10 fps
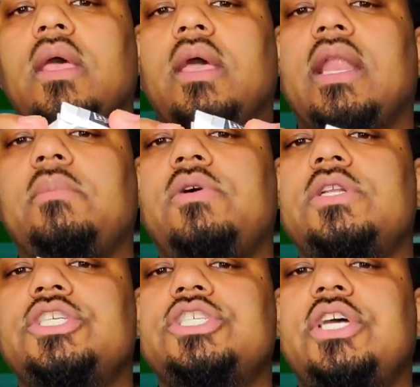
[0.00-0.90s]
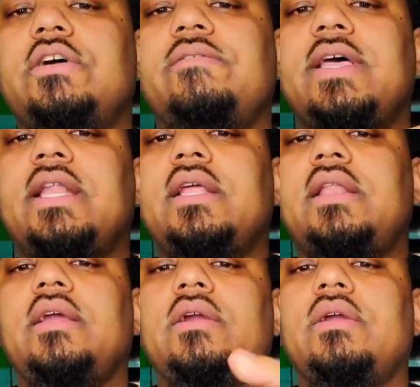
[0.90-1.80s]
And I'm going to shove that in
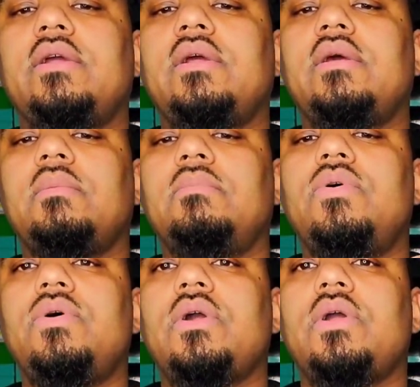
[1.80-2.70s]
there more,